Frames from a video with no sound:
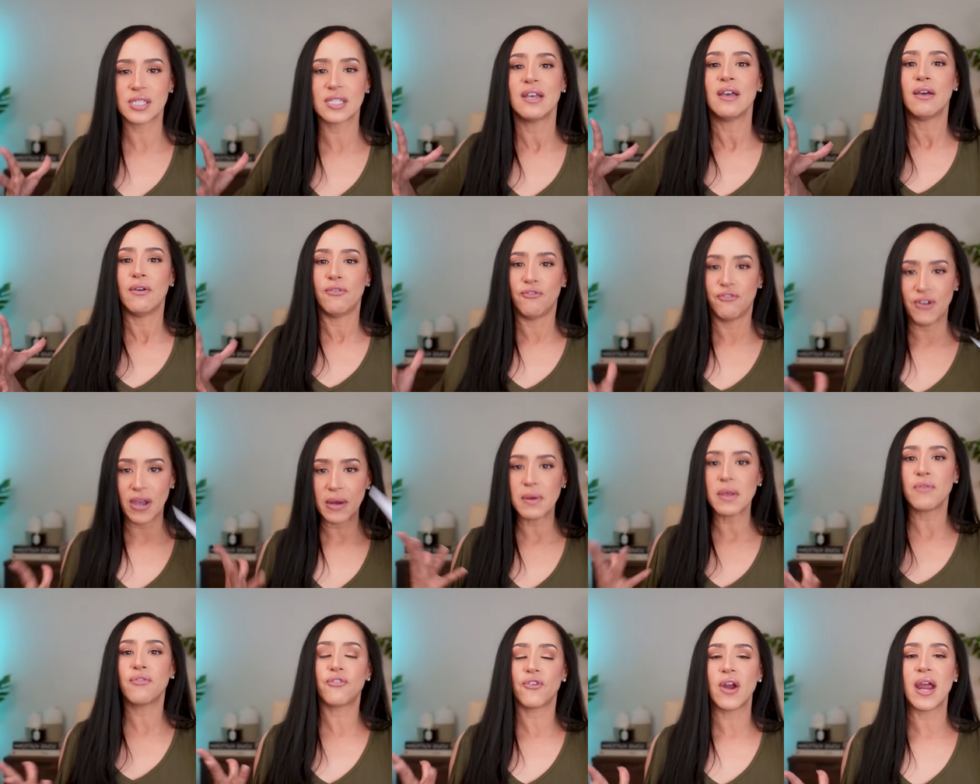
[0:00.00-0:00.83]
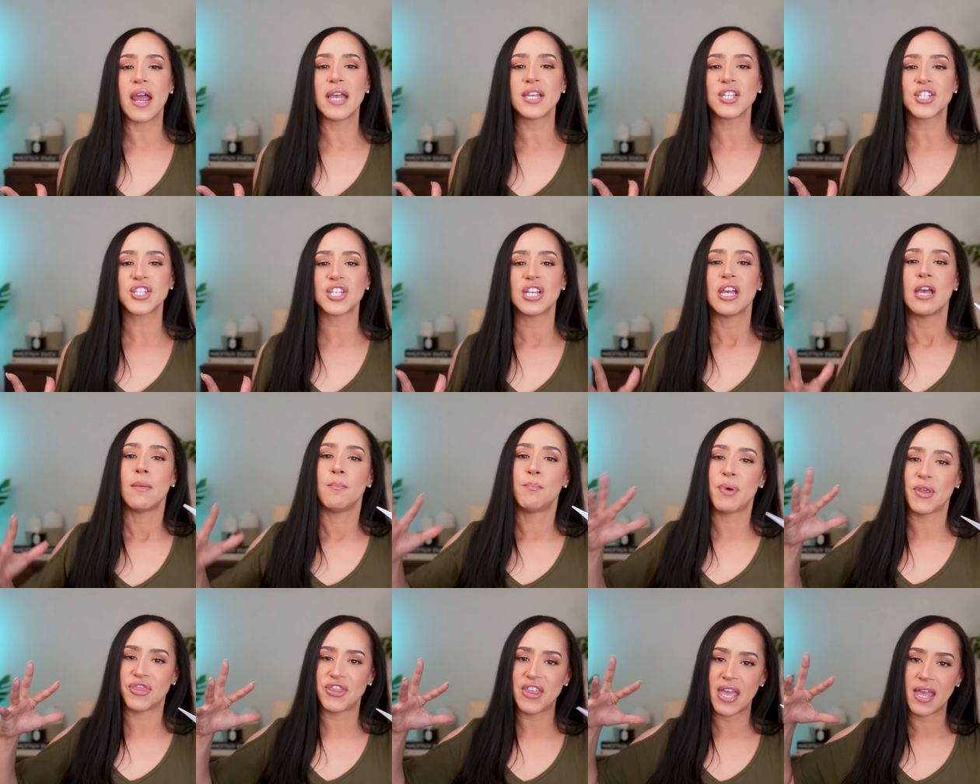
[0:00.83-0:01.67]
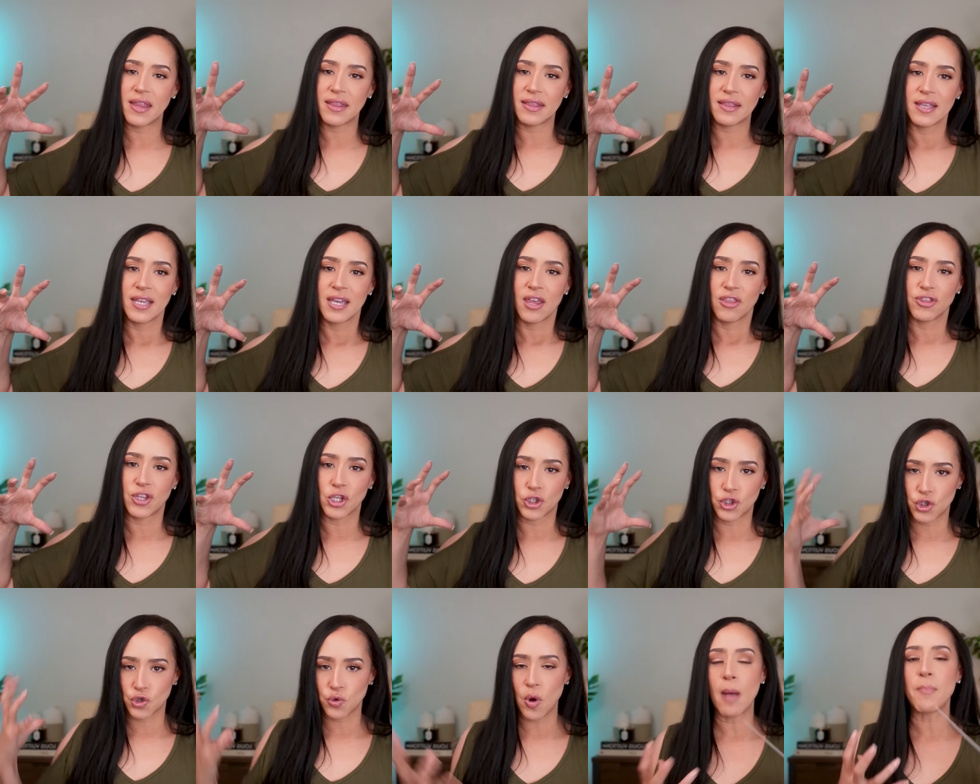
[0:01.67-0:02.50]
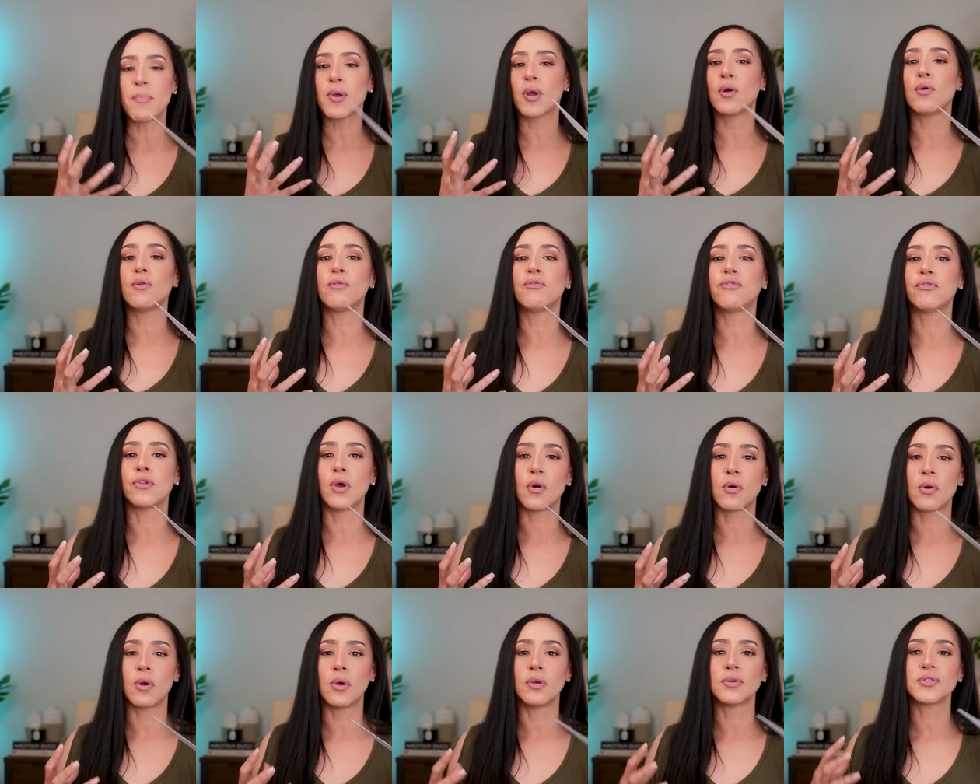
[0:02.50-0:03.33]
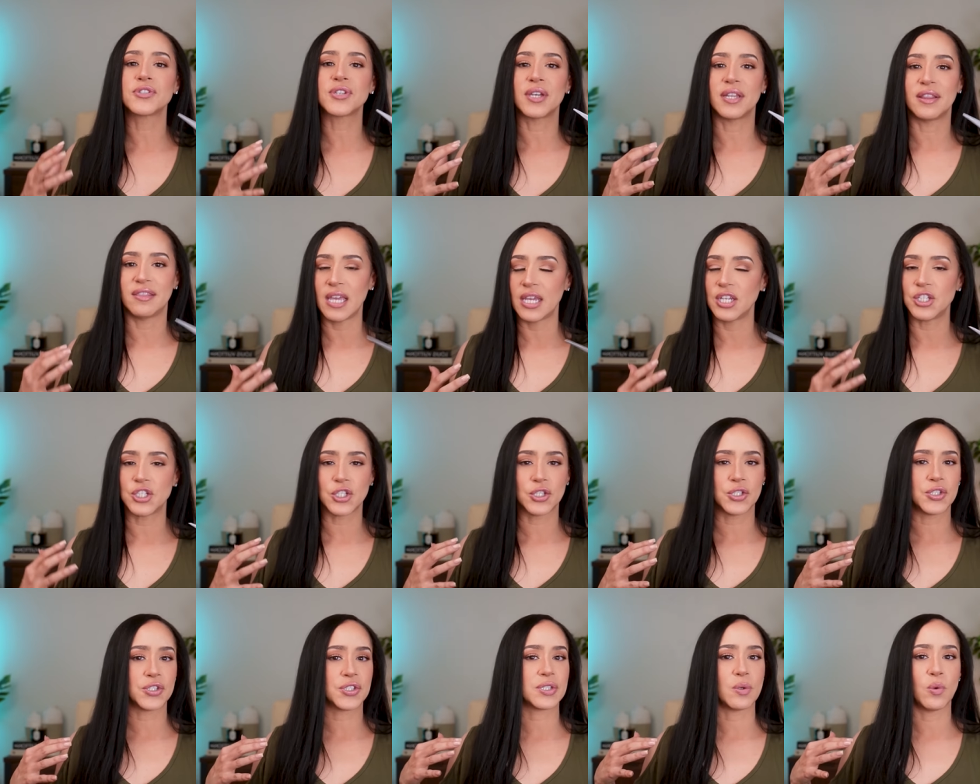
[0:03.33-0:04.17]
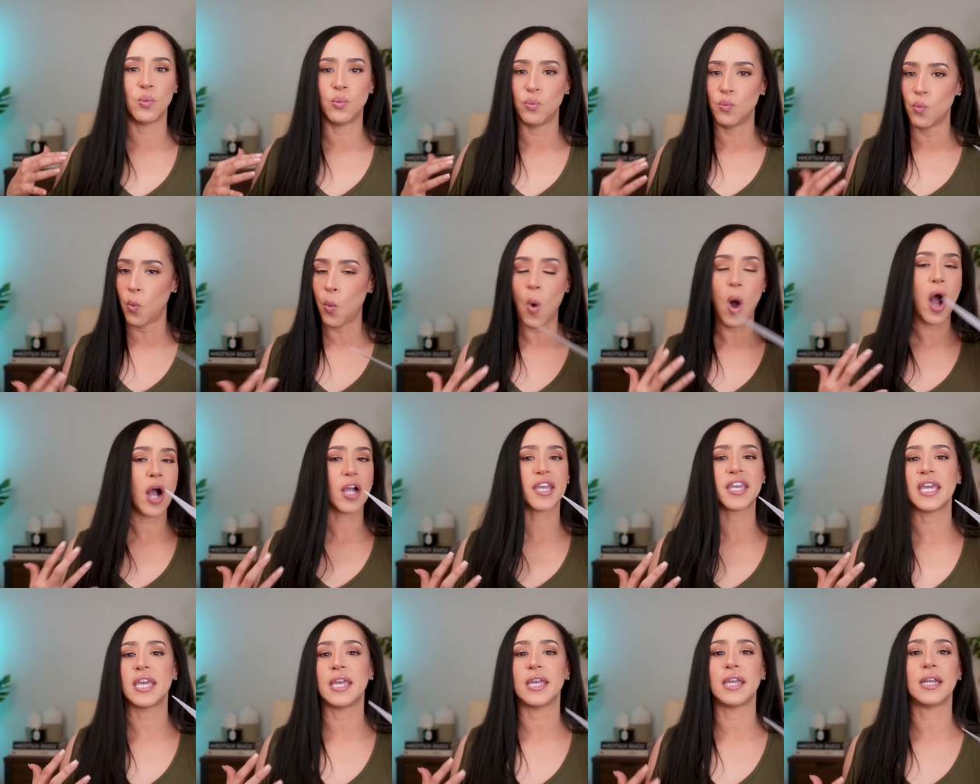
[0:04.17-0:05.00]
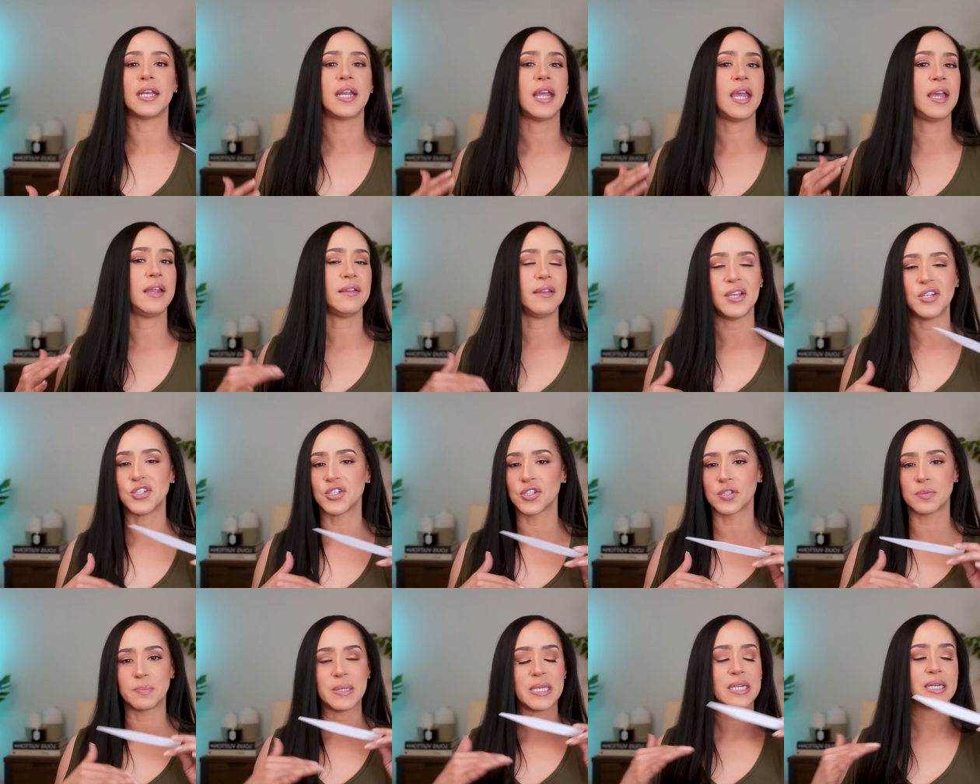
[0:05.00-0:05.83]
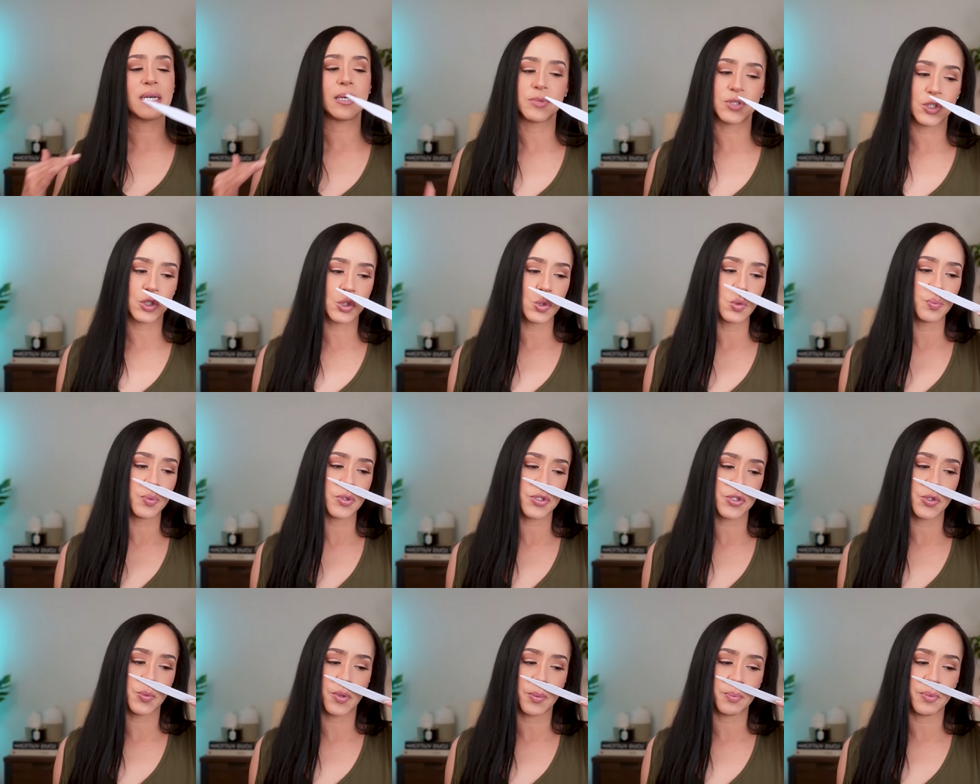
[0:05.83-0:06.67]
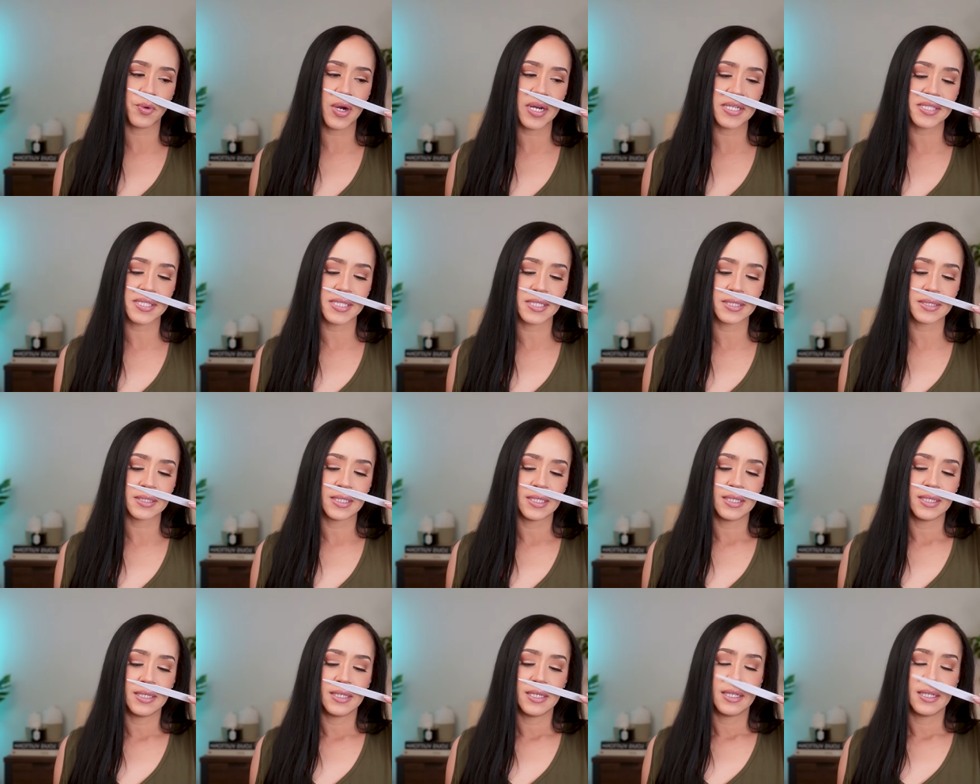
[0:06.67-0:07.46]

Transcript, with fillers: just very fresh but then the tropical florals they just walk in and they just become super super present